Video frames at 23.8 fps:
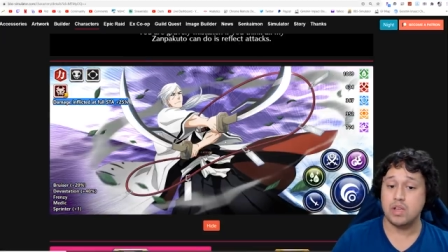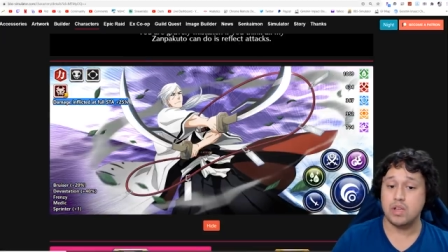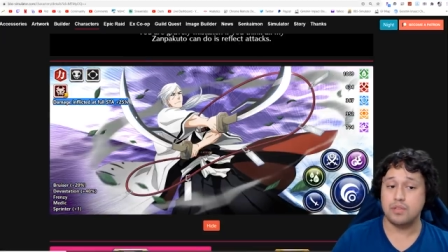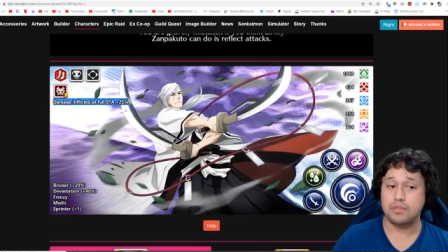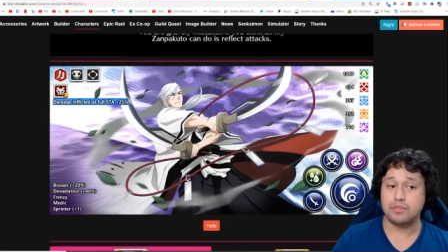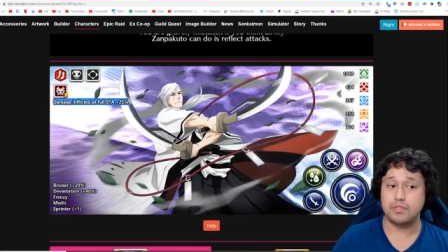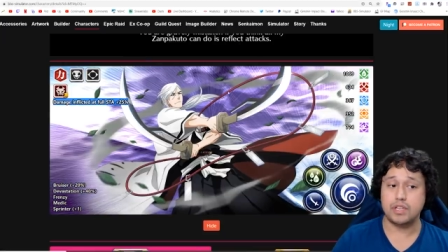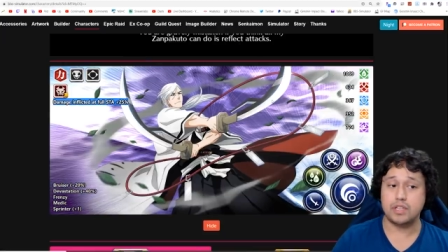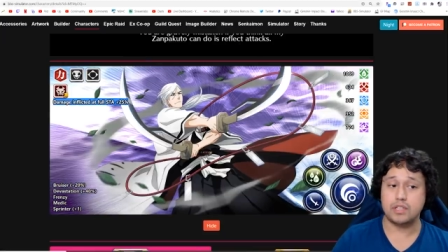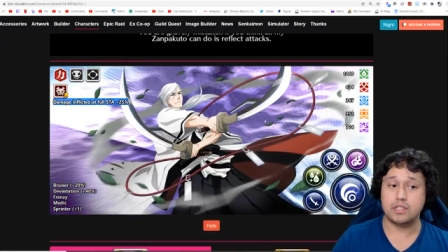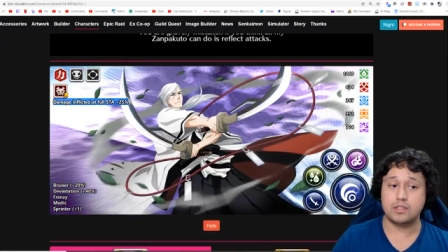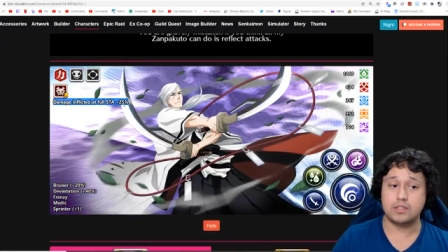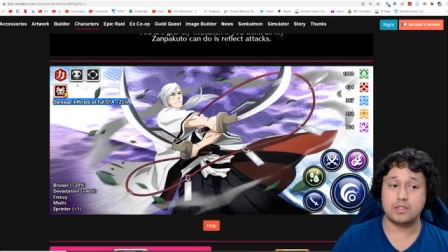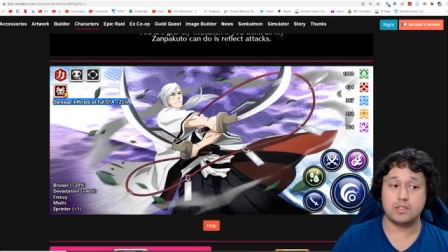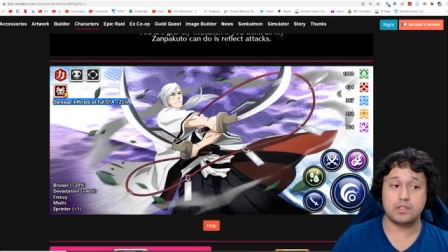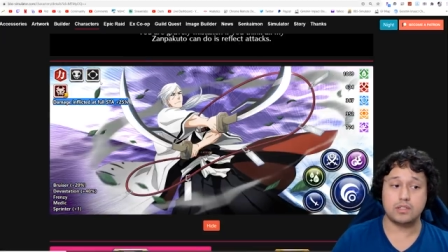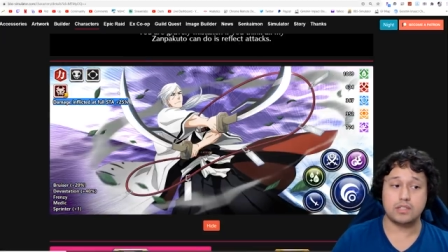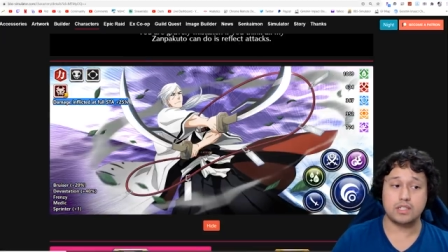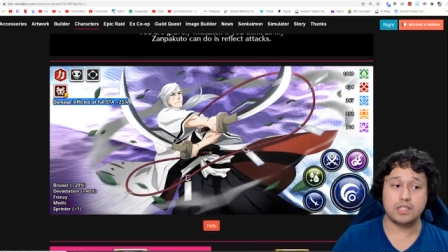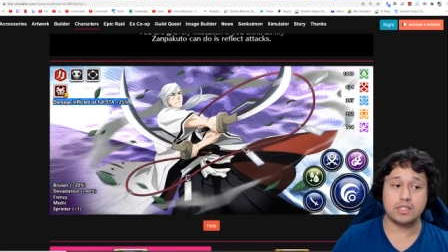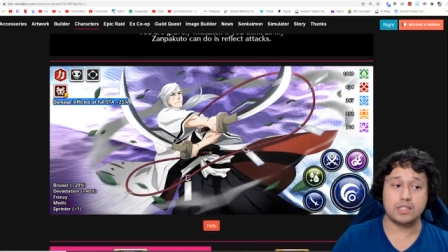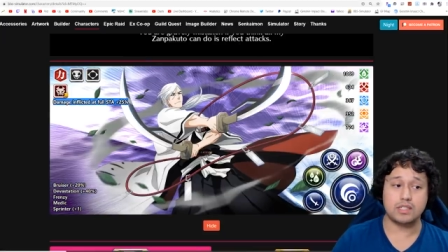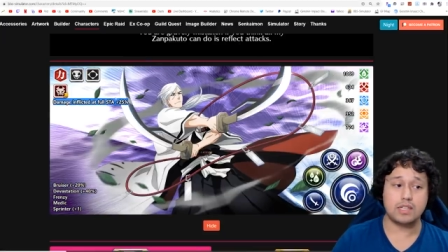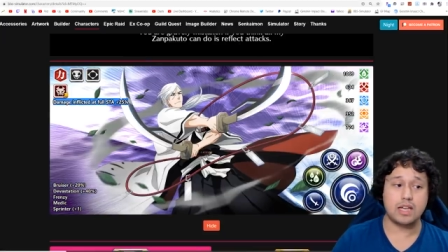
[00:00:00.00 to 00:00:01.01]
This
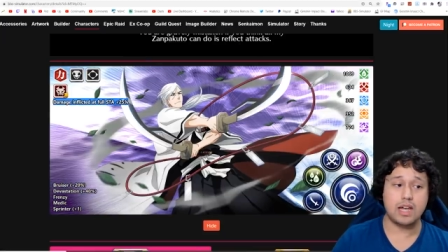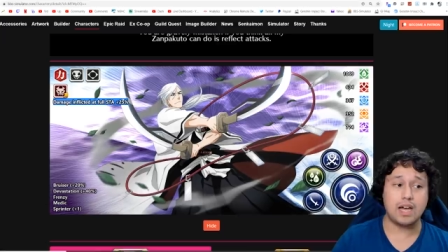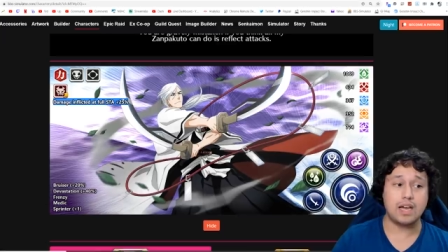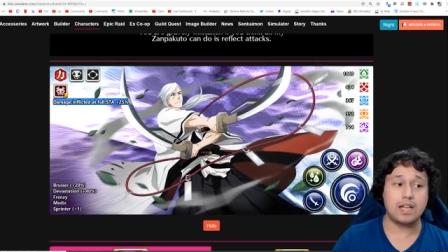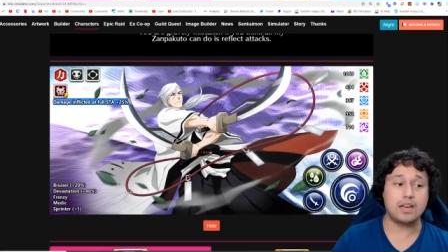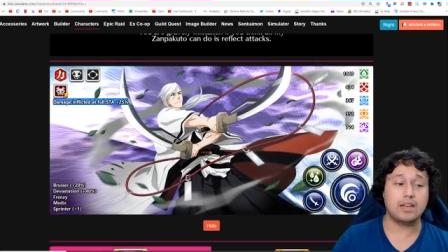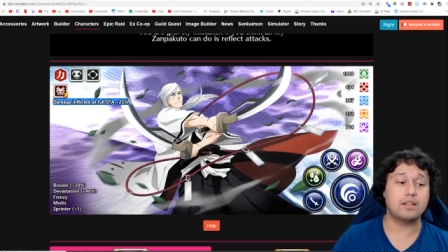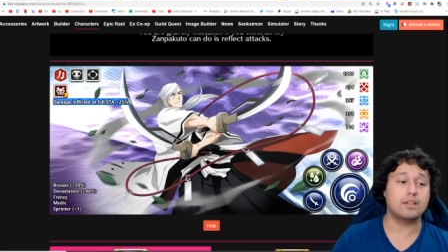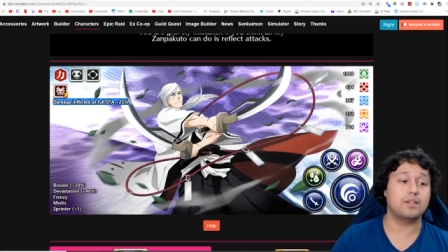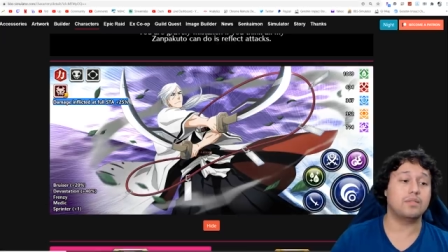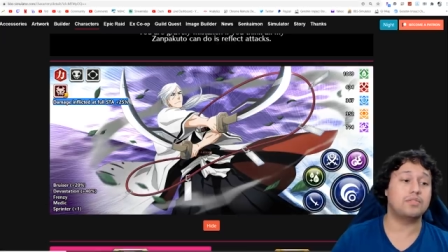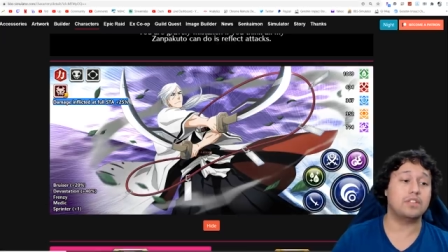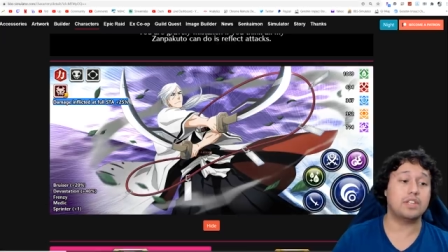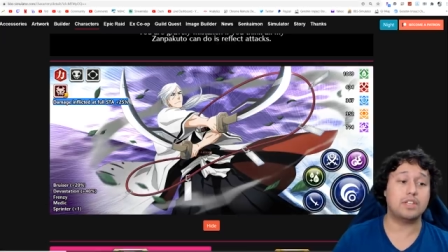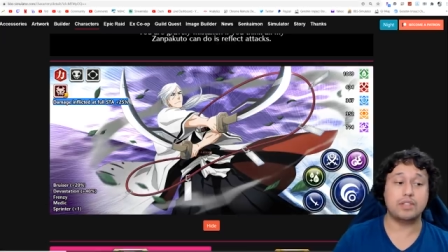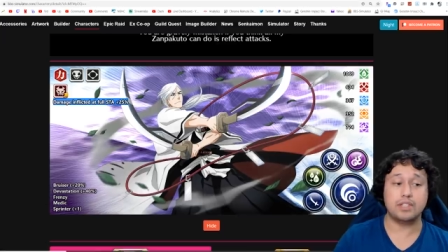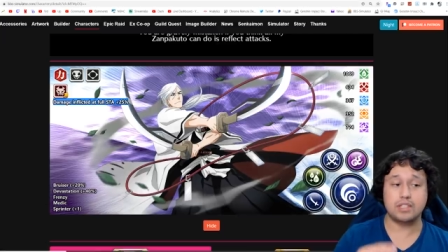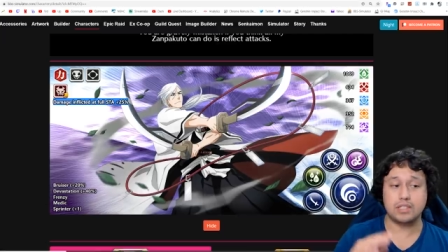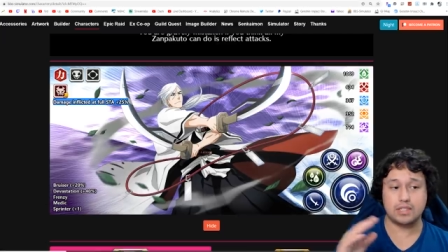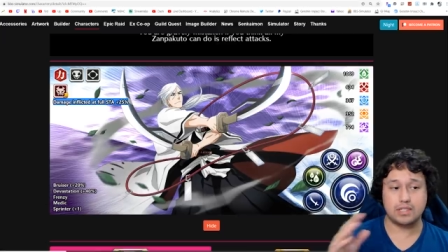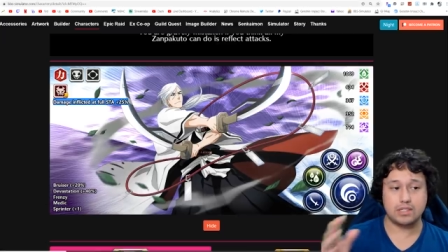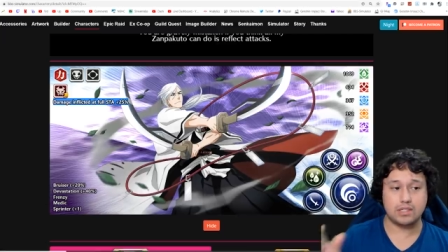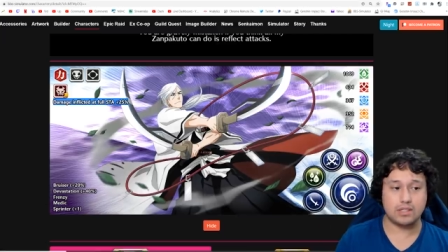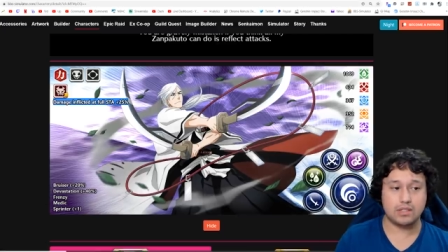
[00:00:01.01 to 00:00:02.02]
does not. Th
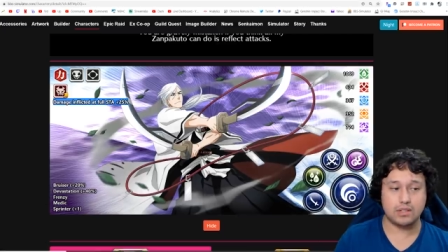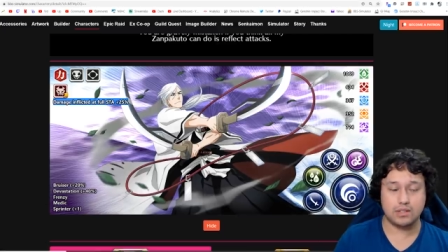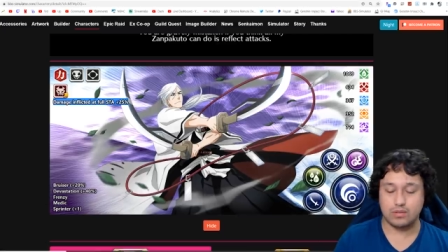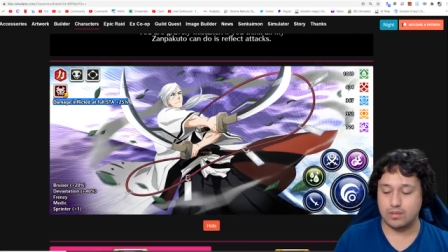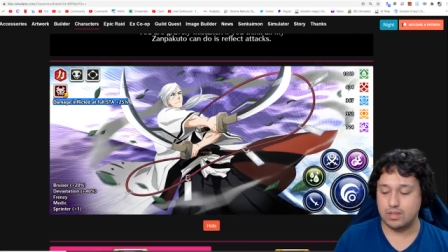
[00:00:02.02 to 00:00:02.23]
this